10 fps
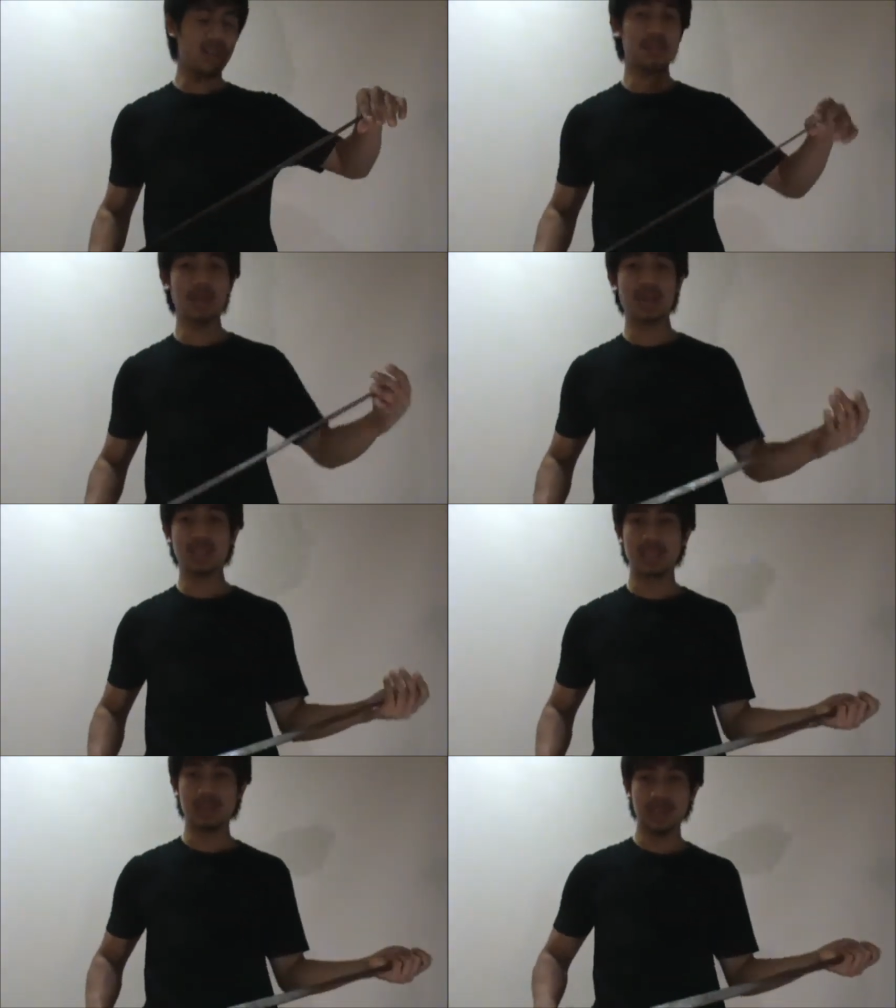here,
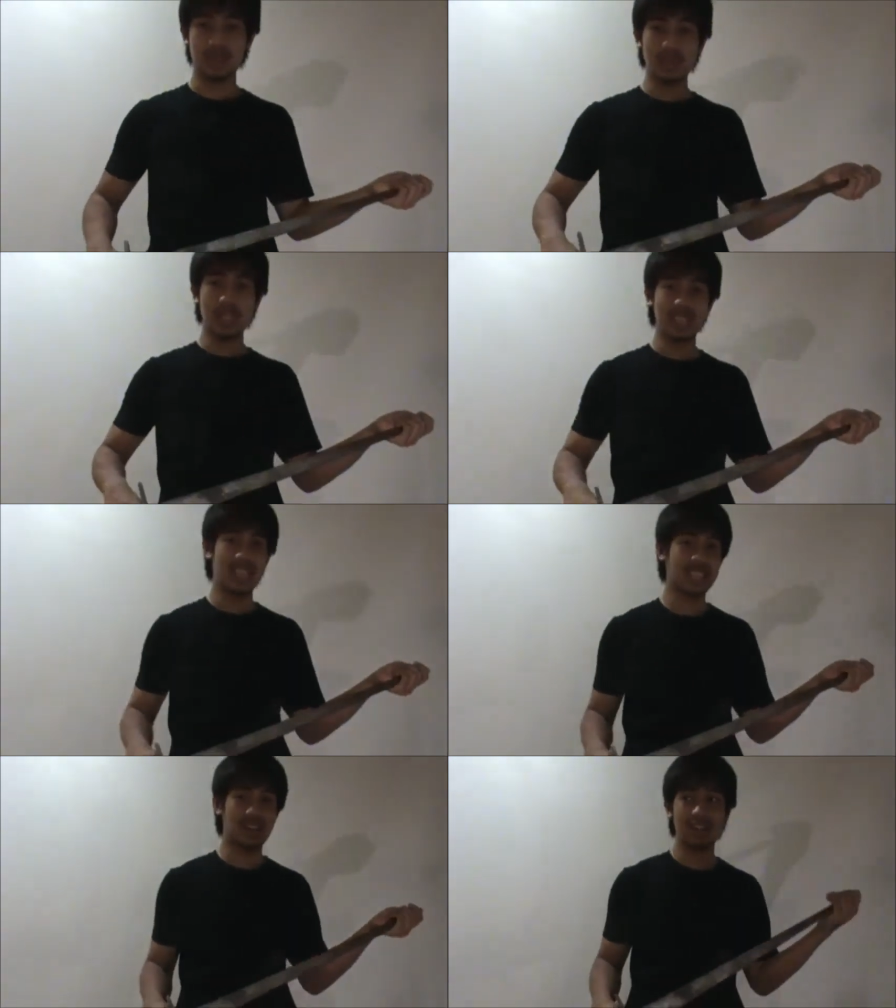because in the Philippines,
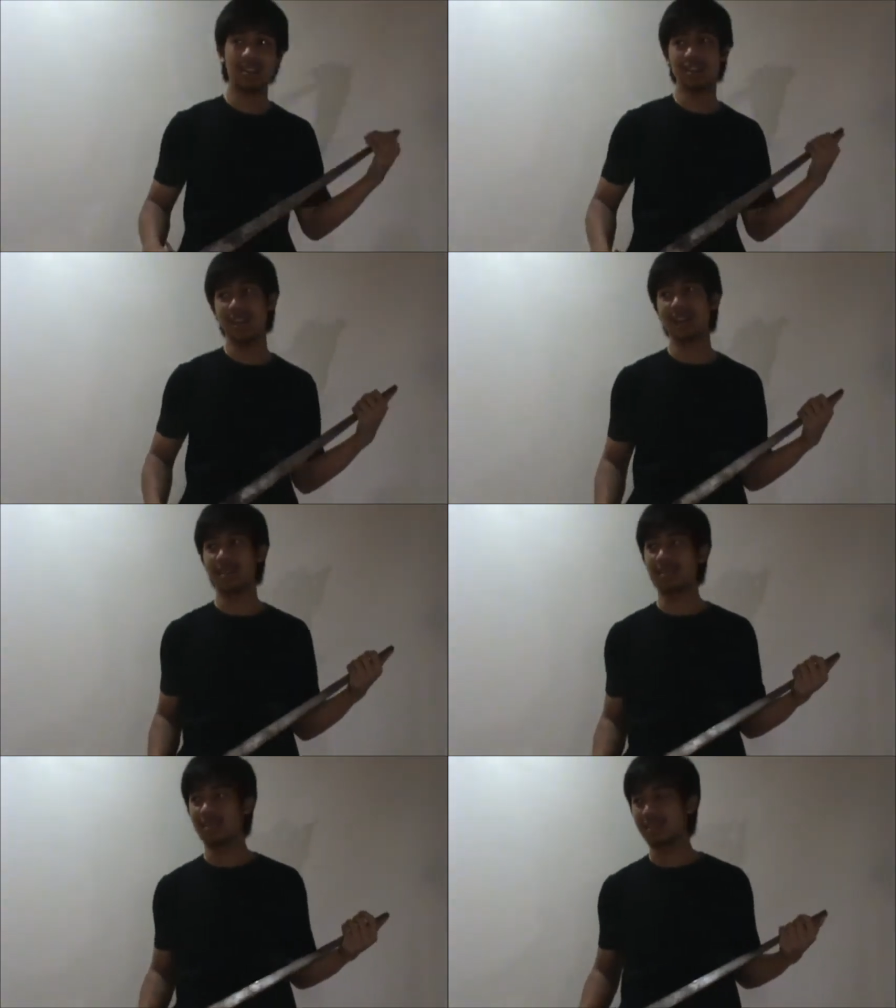it's hard to get
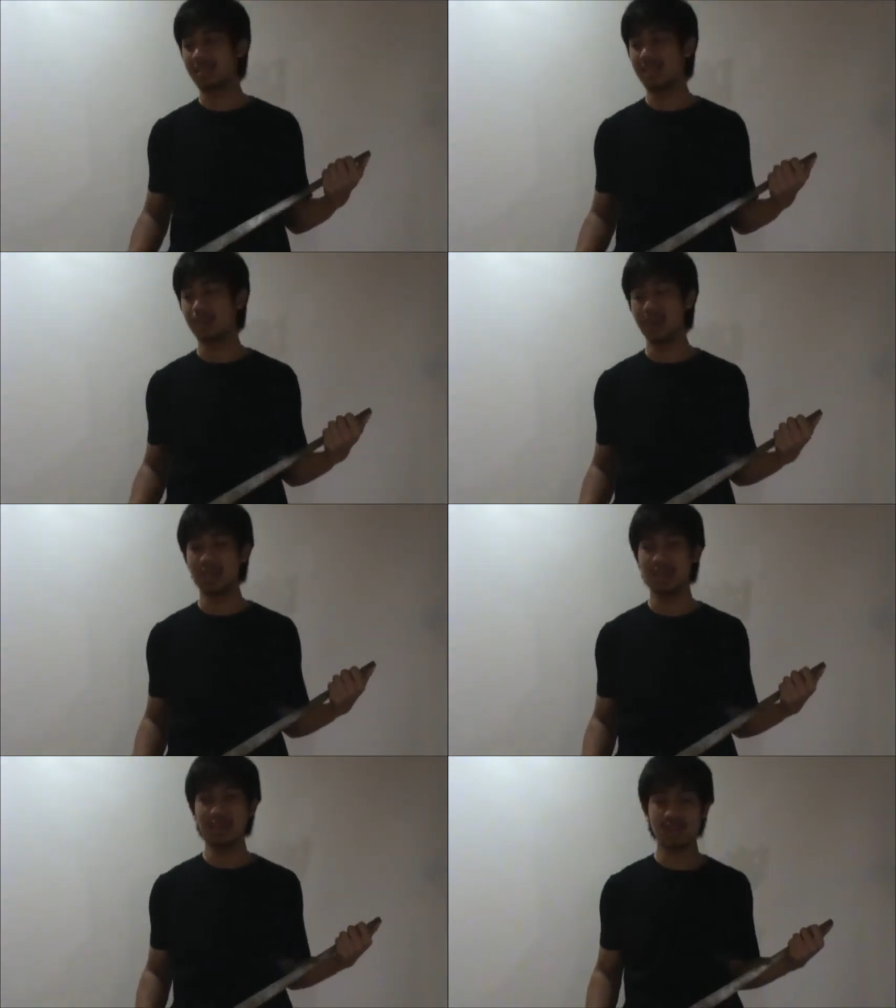HEMA
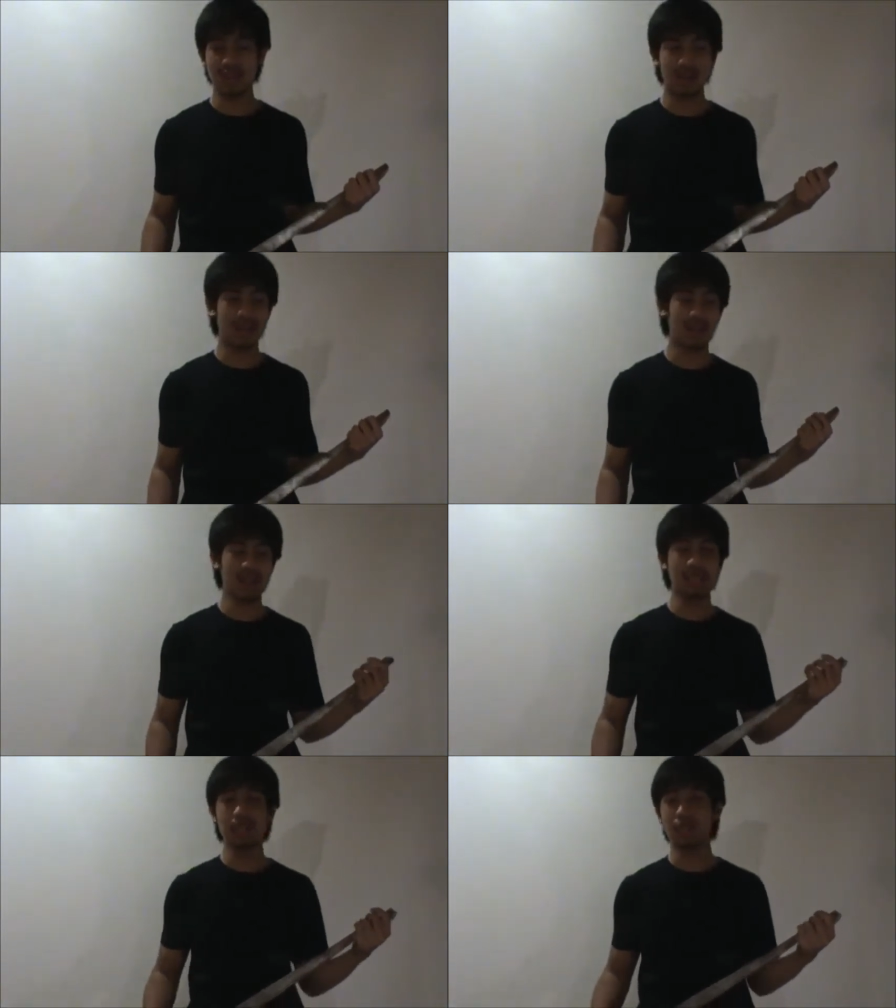gear here,
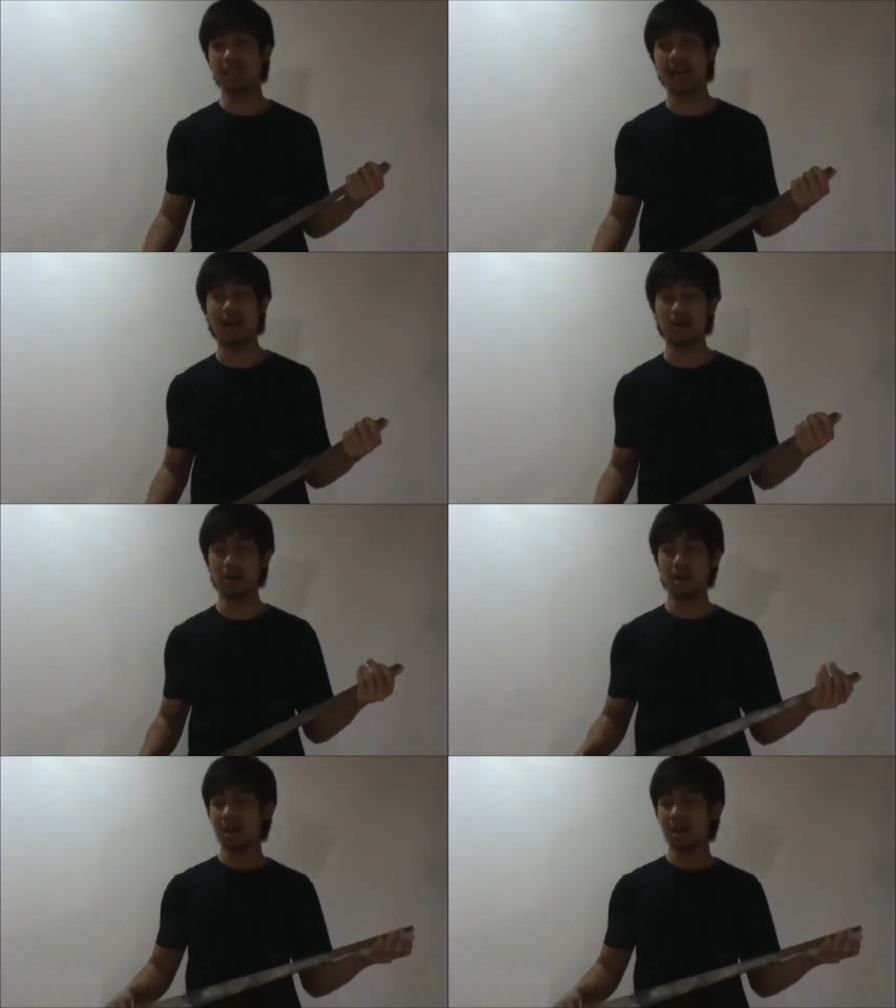at least for now.